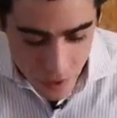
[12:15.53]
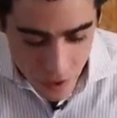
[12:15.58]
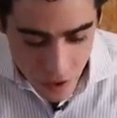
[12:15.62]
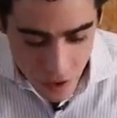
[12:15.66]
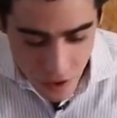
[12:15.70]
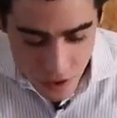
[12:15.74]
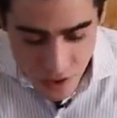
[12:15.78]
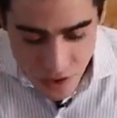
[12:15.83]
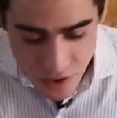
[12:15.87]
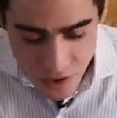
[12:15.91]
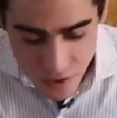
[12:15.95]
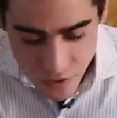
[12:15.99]

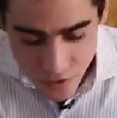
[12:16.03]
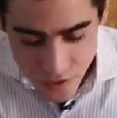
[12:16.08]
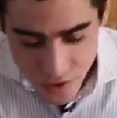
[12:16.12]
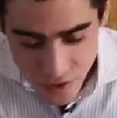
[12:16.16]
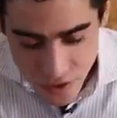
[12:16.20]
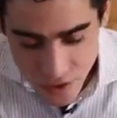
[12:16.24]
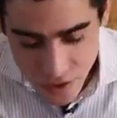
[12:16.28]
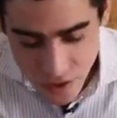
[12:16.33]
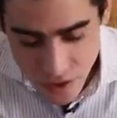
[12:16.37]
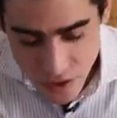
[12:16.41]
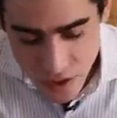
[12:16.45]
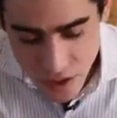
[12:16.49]
Uh,
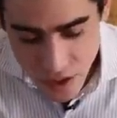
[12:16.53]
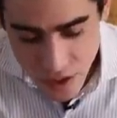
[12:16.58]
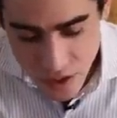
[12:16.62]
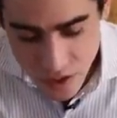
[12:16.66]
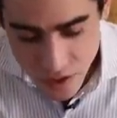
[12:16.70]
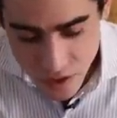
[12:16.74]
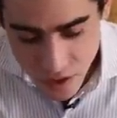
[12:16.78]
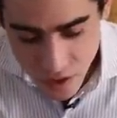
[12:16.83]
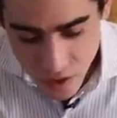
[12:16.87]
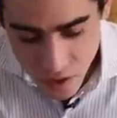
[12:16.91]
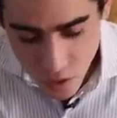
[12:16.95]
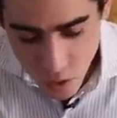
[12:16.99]

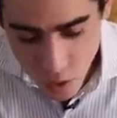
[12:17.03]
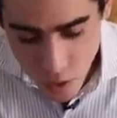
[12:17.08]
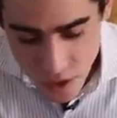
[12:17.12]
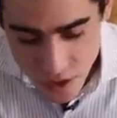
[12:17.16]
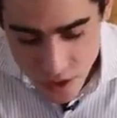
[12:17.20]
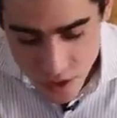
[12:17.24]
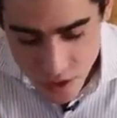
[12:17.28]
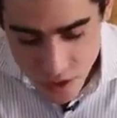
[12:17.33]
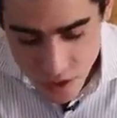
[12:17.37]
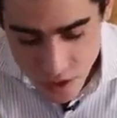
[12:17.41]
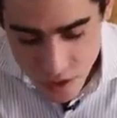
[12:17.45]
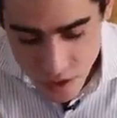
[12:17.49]
GFDDGH, another
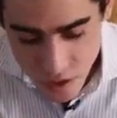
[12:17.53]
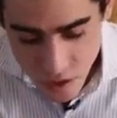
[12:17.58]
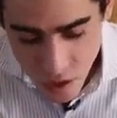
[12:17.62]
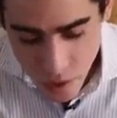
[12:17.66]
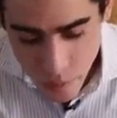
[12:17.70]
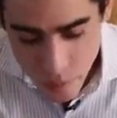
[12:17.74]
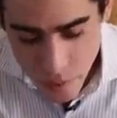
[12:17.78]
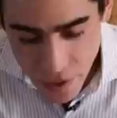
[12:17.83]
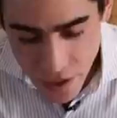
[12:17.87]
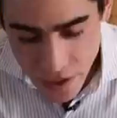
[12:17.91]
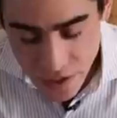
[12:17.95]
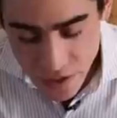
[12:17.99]
question.
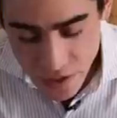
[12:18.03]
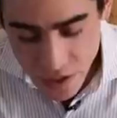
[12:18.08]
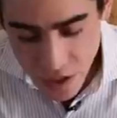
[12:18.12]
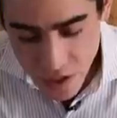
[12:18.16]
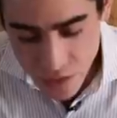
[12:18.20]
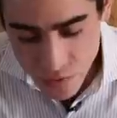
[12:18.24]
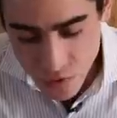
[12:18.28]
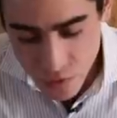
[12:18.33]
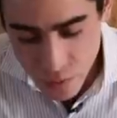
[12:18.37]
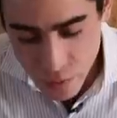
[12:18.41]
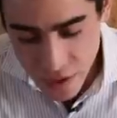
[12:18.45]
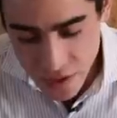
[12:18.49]
Opinion
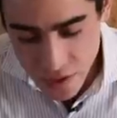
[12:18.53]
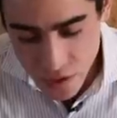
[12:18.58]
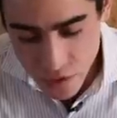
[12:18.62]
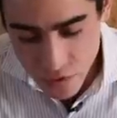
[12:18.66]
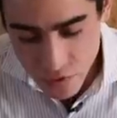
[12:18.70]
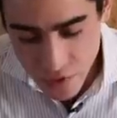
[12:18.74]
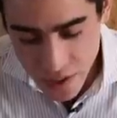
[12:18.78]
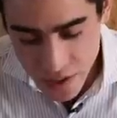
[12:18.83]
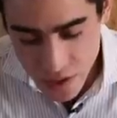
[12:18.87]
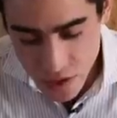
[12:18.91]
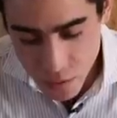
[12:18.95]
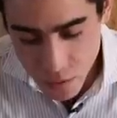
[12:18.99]
on
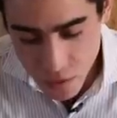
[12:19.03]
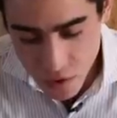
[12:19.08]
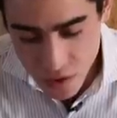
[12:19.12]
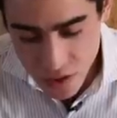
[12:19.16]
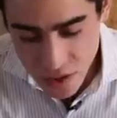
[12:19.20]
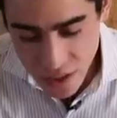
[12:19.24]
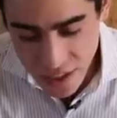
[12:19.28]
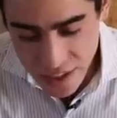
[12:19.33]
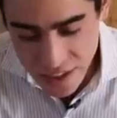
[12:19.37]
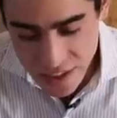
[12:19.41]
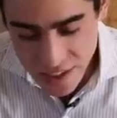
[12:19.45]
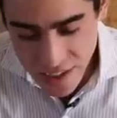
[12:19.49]
fermented
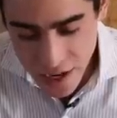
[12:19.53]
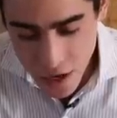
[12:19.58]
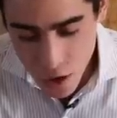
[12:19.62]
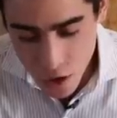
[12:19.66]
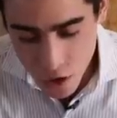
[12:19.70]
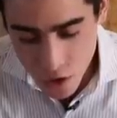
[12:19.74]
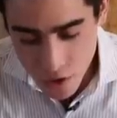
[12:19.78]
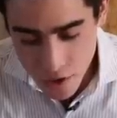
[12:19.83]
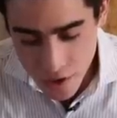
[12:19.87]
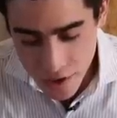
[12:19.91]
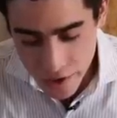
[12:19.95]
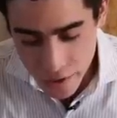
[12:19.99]
vegetables like
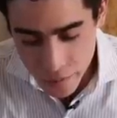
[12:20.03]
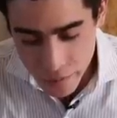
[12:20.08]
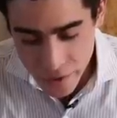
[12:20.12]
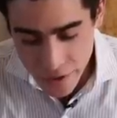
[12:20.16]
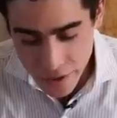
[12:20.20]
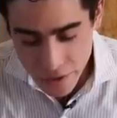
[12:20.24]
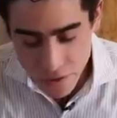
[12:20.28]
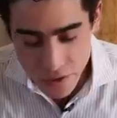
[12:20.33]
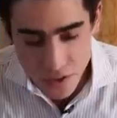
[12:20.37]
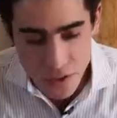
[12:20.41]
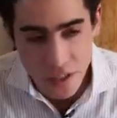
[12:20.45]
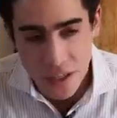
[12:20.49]
sauerkraut and
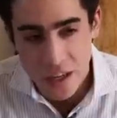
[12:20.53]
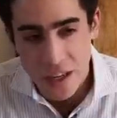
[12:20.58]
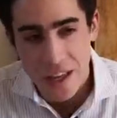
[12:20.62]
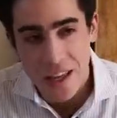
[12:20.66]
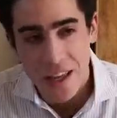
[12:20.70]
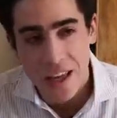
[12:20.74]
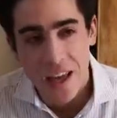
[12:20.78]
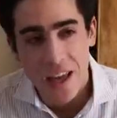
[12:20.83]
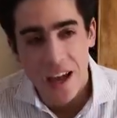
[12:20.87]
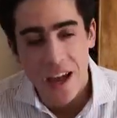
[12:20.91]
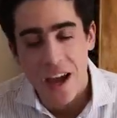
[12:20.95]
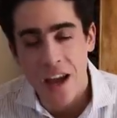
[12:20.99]
pickles.
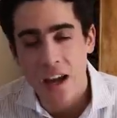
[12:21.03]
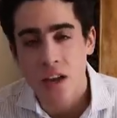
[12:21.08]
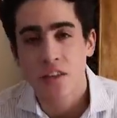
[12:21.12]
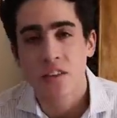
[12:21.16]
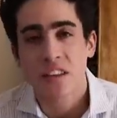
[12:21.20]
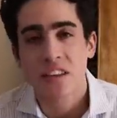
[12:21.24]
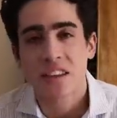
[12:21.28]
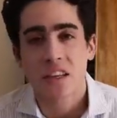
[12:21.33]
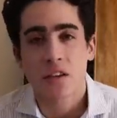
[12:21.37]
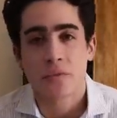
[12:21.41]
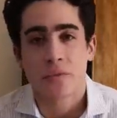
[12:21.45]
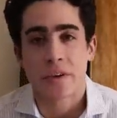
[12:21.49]
I don't
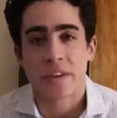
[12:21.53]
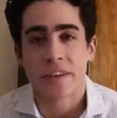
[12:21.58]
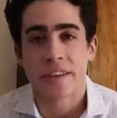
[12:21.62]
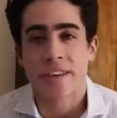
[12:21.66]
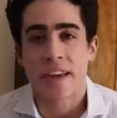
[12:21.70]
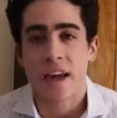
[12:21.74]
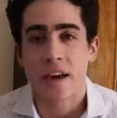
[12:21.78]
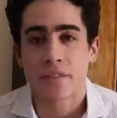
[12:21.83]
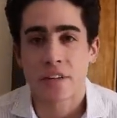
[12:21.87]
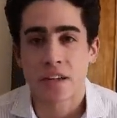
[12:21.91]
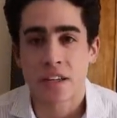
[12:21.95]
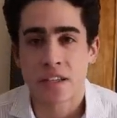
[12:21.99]
think they really
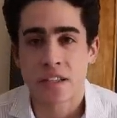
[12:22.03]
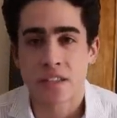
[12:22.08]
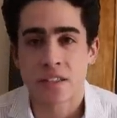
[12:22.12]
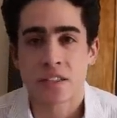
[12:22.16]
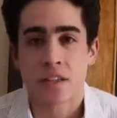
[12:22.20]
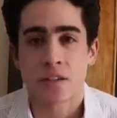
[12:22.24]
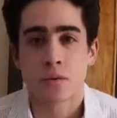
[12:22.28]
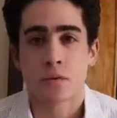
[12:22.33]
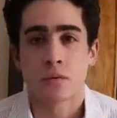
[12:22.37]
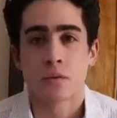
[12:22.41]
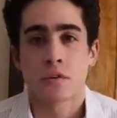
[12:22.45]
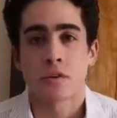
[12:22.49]
have a
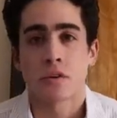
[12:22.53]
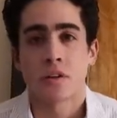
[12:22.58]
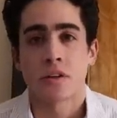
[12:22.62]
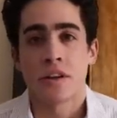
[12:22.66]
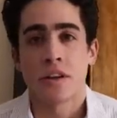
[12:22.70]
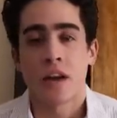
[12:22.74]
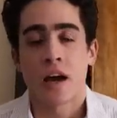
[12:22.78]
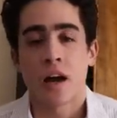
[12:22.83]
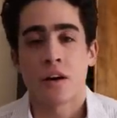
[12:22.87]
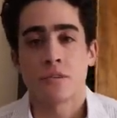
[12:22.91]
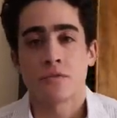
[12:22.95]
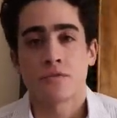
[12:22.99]
considerable
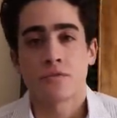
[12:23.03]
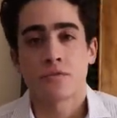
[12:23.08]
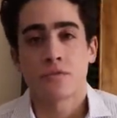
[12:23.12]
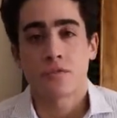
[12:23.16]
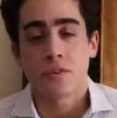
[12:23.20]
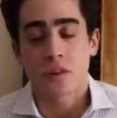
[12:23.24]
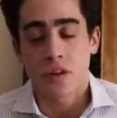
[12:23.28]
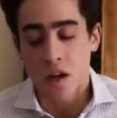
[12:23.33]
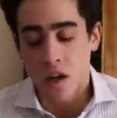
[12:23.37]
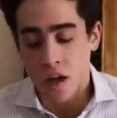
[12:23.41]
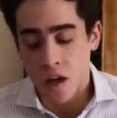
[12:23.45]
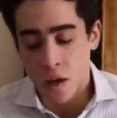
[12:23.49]
enough
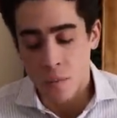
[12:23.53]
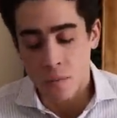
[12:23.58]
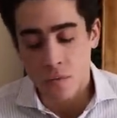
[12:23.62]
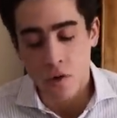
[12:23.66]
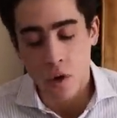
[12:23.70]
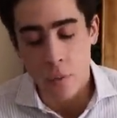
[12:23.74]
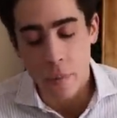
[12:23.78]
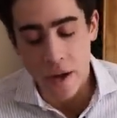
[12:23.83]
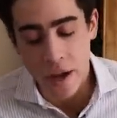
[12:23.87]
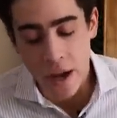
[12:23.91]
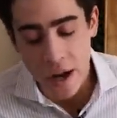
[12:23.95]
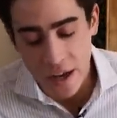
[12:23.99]
uh,
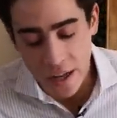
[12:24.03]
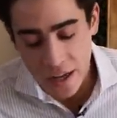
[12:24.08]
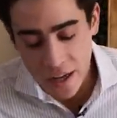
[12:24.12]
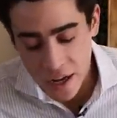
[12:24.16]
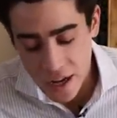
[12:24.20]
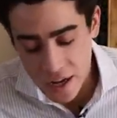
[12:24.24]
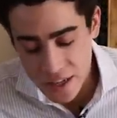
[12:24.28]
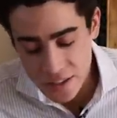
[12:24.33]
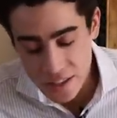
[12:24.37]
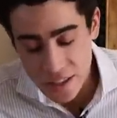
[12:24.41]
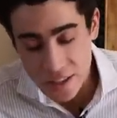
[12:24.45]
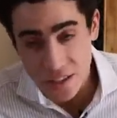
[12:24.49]
probiotic
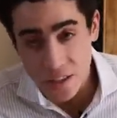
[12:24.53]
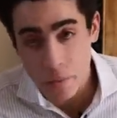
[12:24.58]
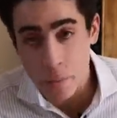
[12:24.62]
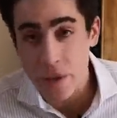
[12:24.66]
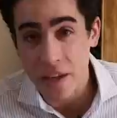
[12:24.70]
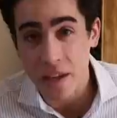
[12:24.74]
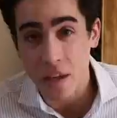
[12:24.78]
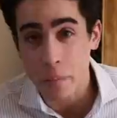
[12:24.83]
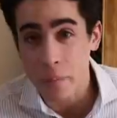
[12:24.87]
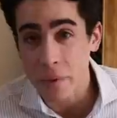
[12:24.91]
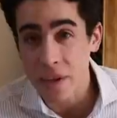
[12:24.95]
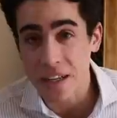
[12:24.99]
content to
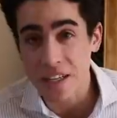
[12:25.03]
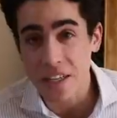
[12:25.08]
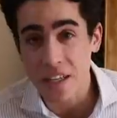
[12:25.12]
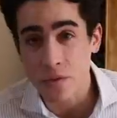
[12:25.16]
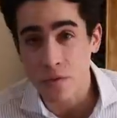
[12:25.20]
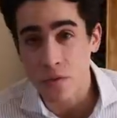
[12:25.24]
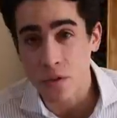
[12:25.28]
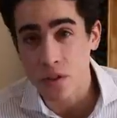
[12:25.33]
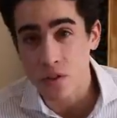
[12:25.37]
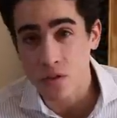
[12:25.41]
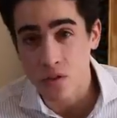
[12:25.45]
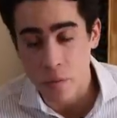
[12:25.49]
make a big
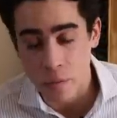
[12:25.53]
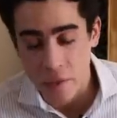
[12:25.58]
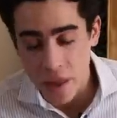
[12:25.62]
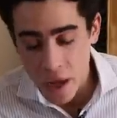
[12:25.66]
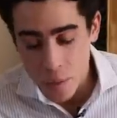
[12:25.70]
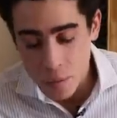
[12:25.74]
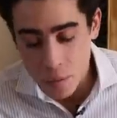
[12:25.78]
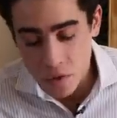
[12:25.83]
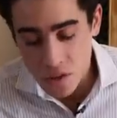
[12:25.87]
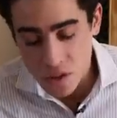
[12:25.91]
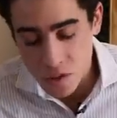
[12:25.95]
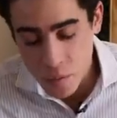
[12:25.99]
difference from
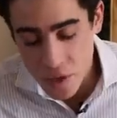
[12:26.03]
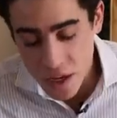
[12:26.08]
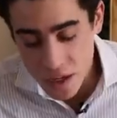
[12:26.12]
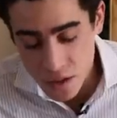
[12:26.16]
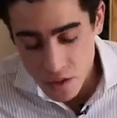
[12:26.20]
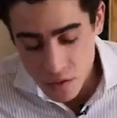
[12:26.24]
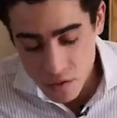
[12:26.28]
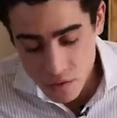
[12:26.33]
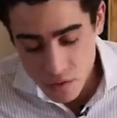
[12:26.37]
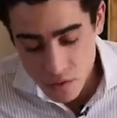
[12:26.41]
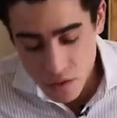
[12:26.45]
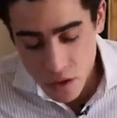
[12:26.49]
that
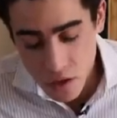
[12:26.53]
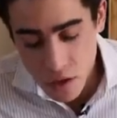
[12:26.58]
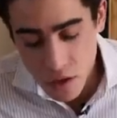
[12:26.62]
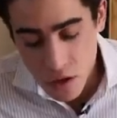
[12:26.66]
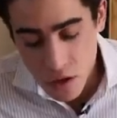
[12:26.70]
perspective,